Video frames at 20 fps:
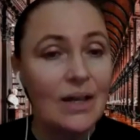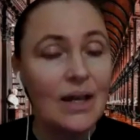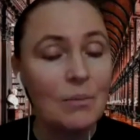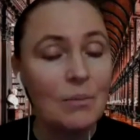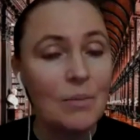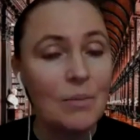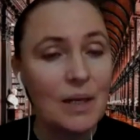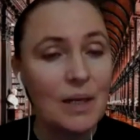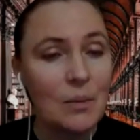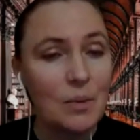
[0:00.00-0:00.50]

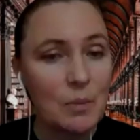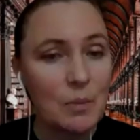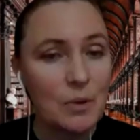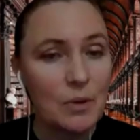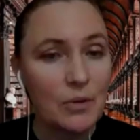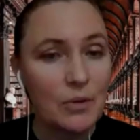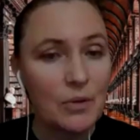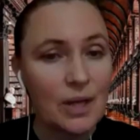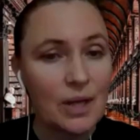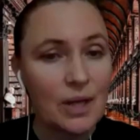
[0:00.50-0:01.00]
And many
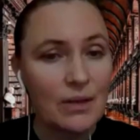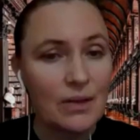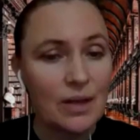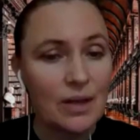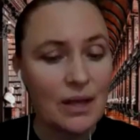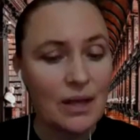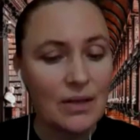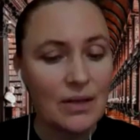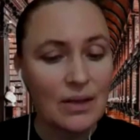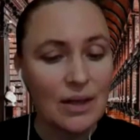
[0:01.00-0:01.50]
people think
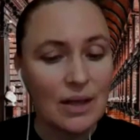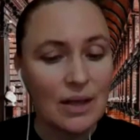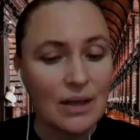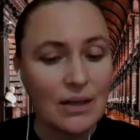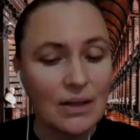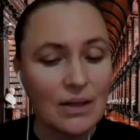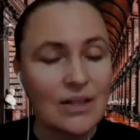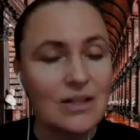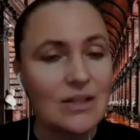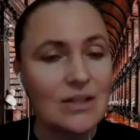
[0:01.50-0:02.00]
that
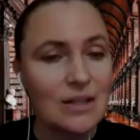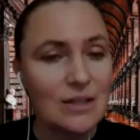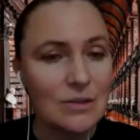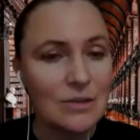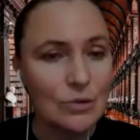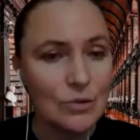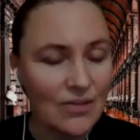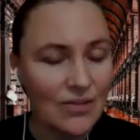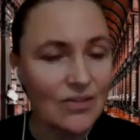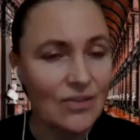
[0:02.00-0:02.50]
this
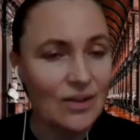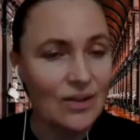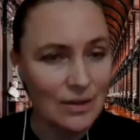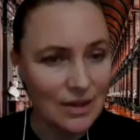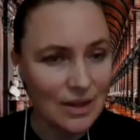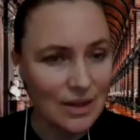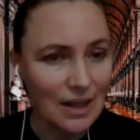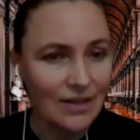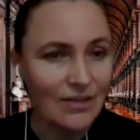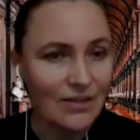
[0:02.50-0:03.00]
is just
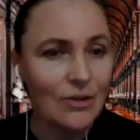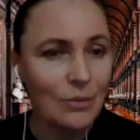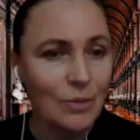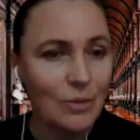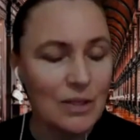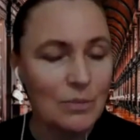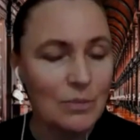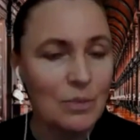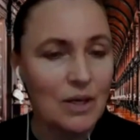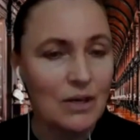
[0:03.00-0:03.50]
the
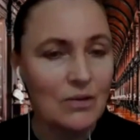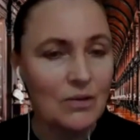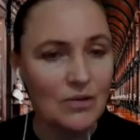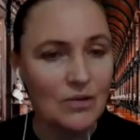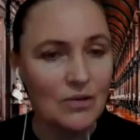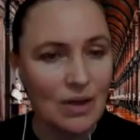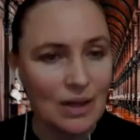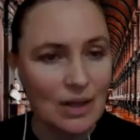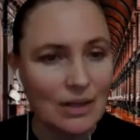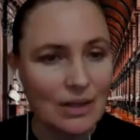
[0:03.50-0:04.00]
customer
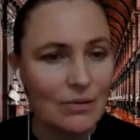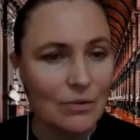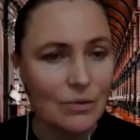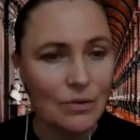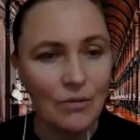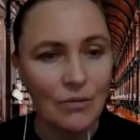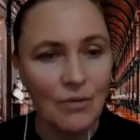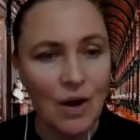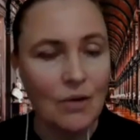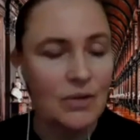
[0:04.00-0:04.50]
experience and the
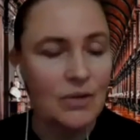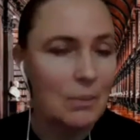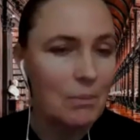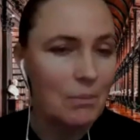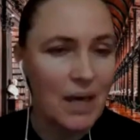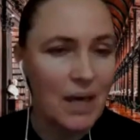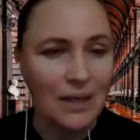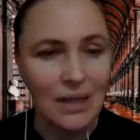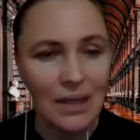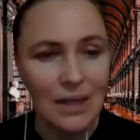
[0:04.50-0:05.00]
sort of how the
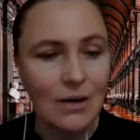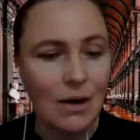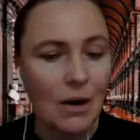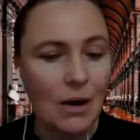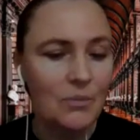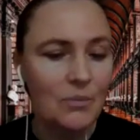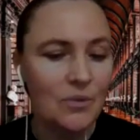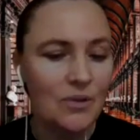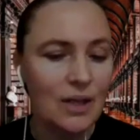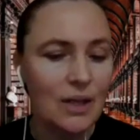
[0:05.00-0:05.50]
money
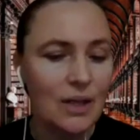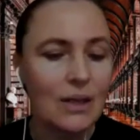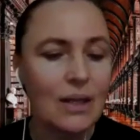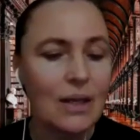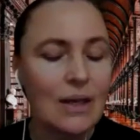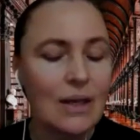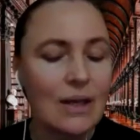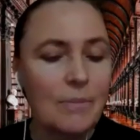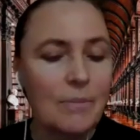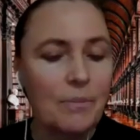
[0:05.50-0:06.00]
comes
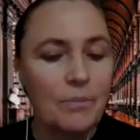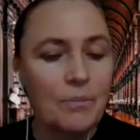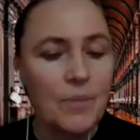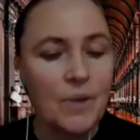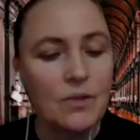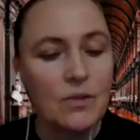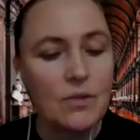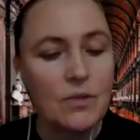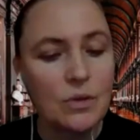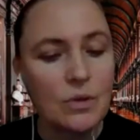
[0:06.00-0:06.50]
in.
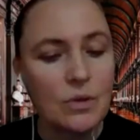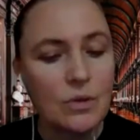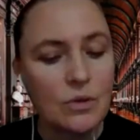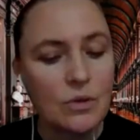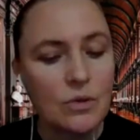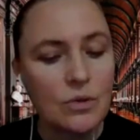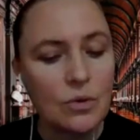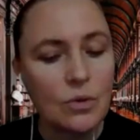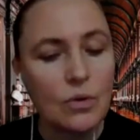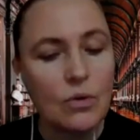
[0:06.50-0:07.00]
But
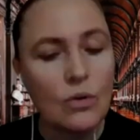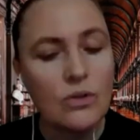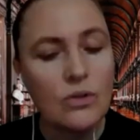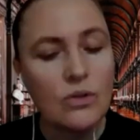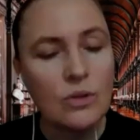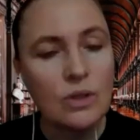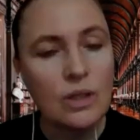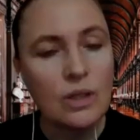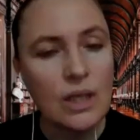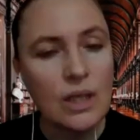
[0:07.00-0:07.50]
you
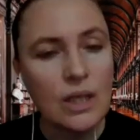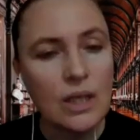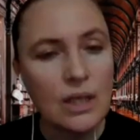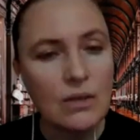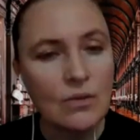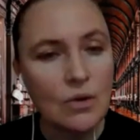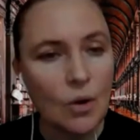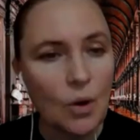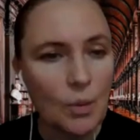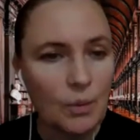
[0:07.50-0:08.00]
also
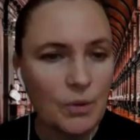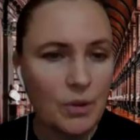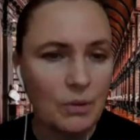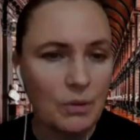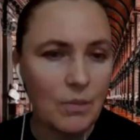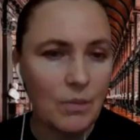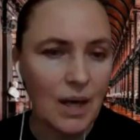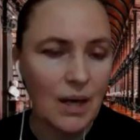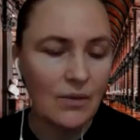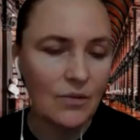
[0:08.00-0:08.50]
need to
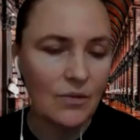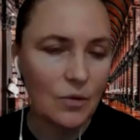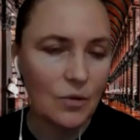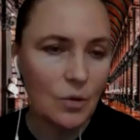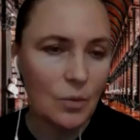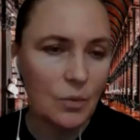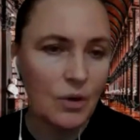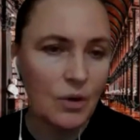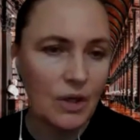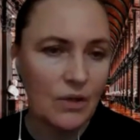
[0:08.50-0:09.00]
optimize
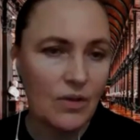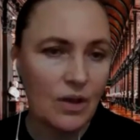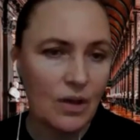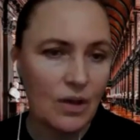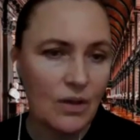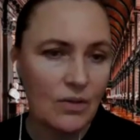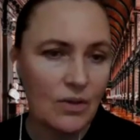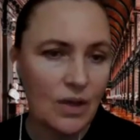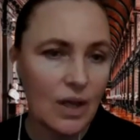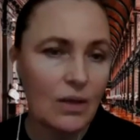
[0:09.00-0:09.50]
your
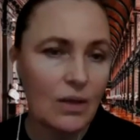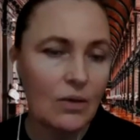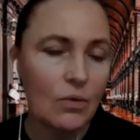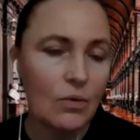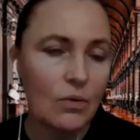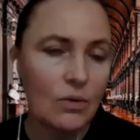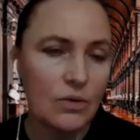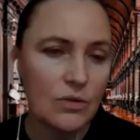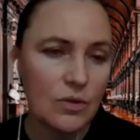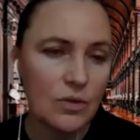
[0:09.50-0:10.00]
product and
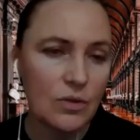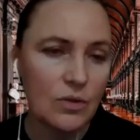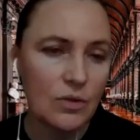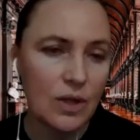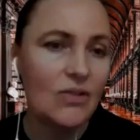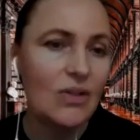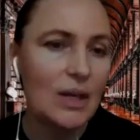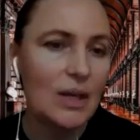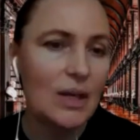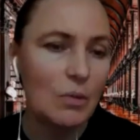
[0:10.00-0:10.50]
also
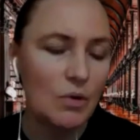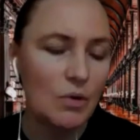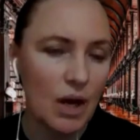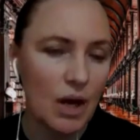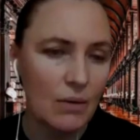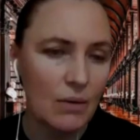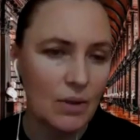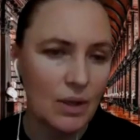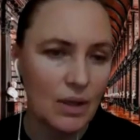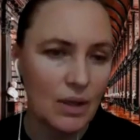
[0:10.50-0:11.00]
the team
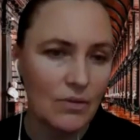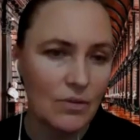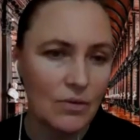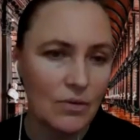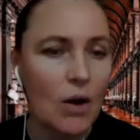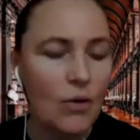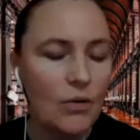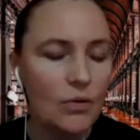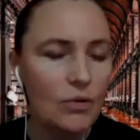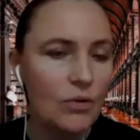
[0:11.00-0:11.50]
around it,
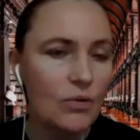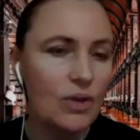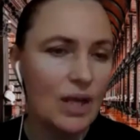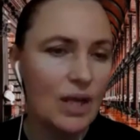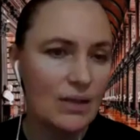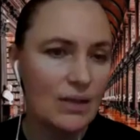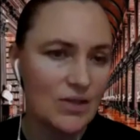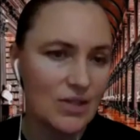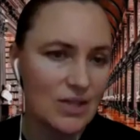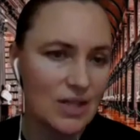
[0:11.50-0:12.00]
how you
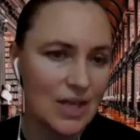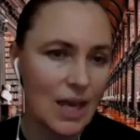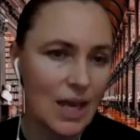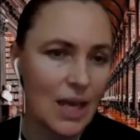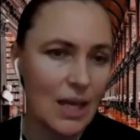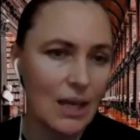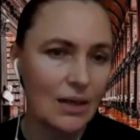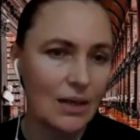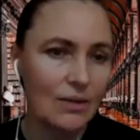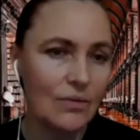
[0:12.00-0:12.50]
then
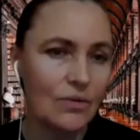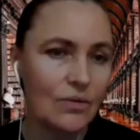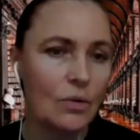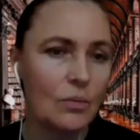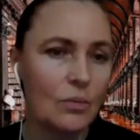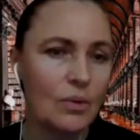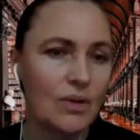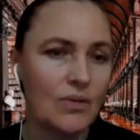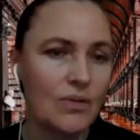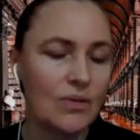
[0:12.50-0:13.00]
scale
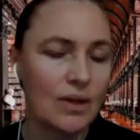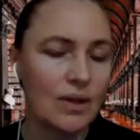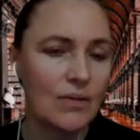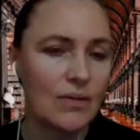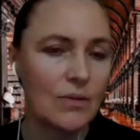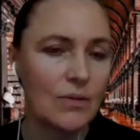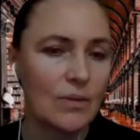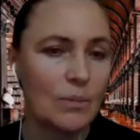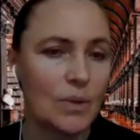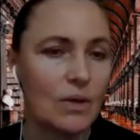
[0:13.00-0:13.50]
your
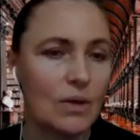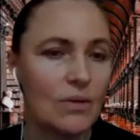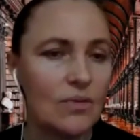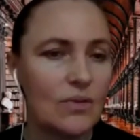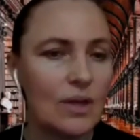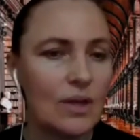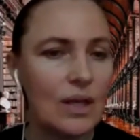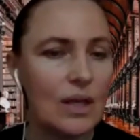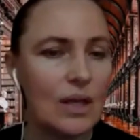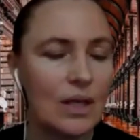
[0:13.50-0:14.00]
business,
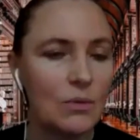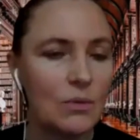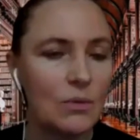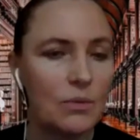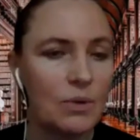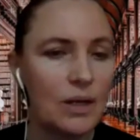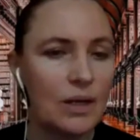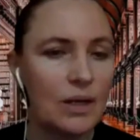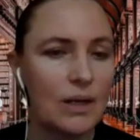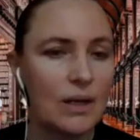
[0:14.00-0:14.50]
because it
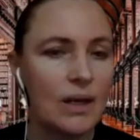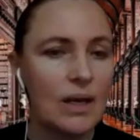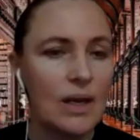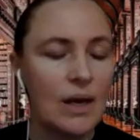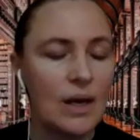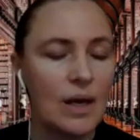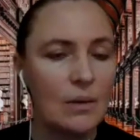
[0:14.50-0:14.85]
will,